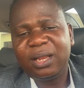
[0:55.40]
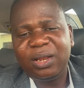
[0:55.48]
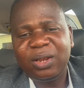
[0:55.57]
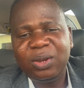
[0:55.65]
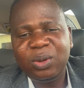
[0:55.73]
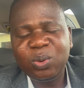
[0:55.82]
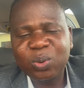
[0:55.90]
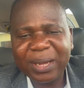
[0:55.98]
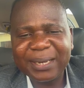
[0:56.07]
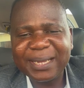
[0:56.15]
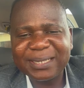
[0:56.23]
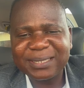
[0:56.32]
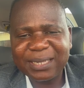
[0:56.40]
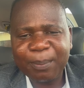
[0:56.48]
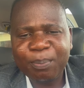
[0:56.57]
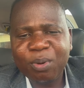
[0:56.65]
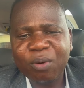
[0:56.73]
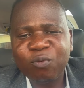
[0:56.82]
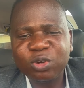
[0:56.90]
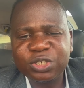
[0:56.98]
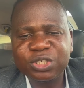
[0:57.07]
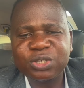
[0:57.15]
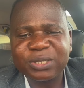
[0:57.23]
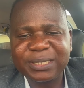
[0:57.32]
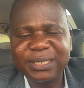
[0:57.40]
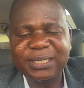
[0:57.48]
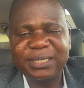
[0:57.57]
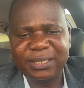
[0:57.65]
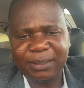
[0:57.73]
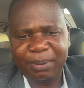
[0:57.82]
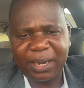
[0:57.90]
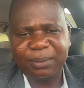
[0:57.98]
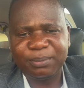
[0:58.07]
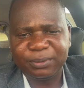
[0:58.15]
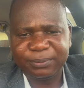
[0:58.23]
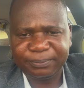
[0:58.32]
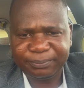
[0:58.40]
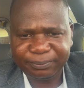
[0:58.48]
Look at the example of what Jesus did in the Bible.